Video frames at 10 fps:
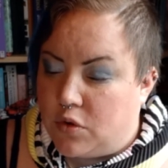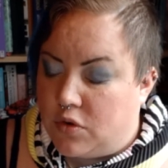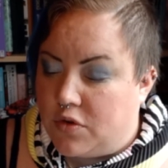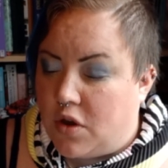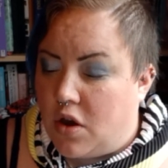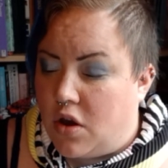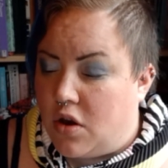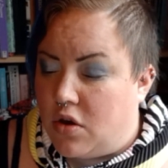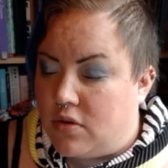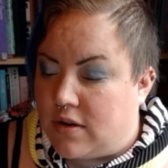you
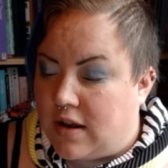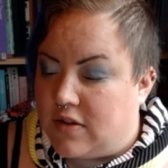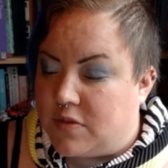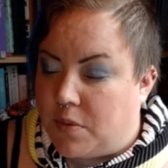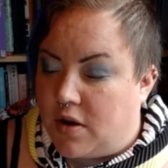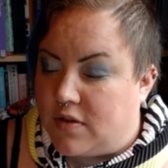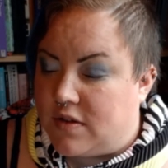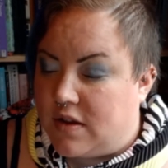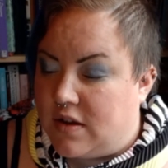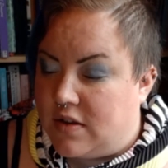sow, laid
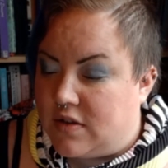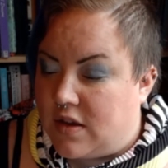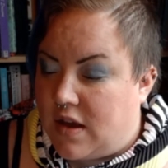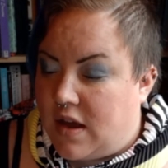spices,